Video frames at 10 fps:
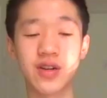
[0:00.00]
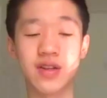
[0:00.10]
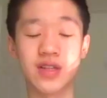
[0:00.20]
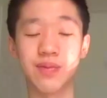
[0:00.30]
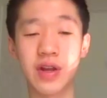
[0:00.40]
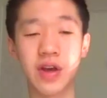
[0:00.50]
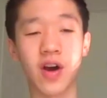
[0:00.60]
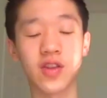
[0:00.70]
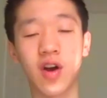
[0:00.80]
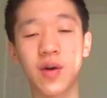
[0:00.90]
is a pretty
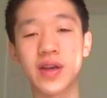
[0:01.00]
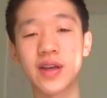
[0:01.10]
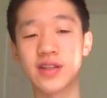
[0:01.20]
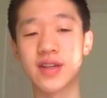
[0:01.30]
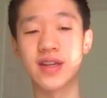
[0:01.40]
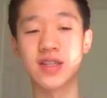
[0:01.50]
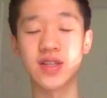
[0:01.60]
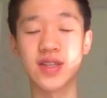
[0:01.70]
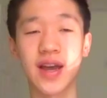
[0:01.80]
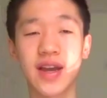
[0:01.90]
hot topic in today's
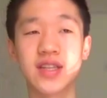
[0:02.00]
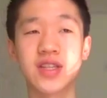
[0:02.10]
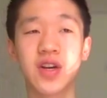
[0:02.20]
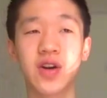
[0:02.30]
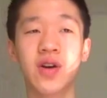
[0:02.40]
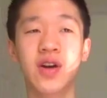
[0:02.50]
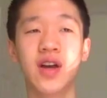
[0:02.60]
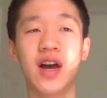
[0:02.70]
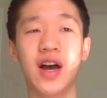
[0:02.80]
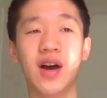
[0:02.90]
society. So
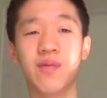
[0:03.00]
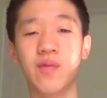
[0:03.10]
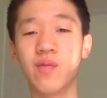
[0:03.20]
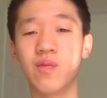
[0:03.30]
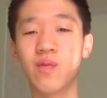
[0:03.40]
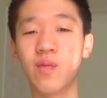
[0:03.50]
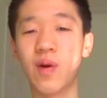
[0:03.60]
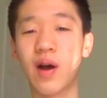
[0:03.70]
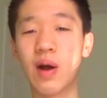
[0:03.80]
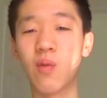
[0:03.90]
um,
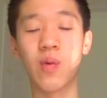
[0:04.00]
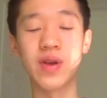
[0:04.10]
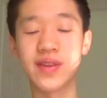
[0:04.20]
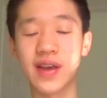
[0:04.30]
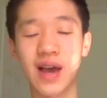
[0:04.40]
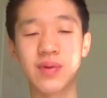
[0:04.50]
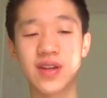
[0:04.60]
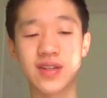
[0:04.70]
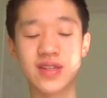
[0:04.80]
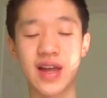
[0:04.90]
what we think happened
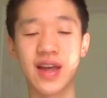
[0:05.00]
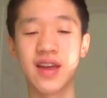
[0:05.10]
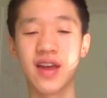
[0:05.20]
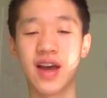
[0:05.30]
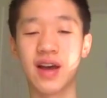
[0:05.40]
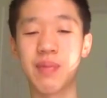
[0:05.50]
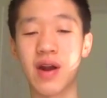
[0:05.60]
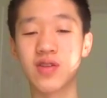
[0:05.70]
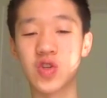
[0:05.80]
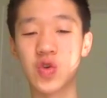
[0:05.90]
is that uh,
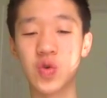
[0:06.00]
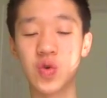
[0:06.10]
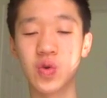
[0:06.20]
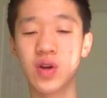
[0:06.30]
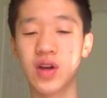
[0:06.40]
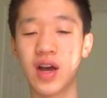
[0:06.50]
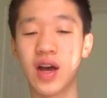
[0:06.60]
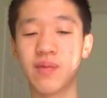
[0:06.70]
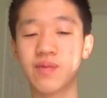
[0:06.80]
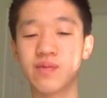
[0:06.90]
parents who
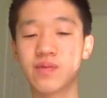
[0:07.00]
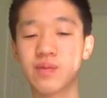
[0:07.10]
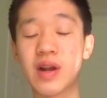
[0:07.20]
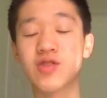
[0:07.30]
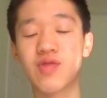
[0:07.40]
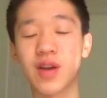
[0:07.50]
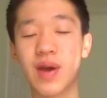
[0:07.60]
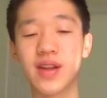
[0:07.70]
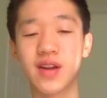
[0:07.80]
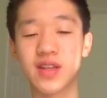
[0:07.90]
um, parents
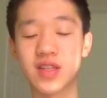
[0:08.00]
recommended us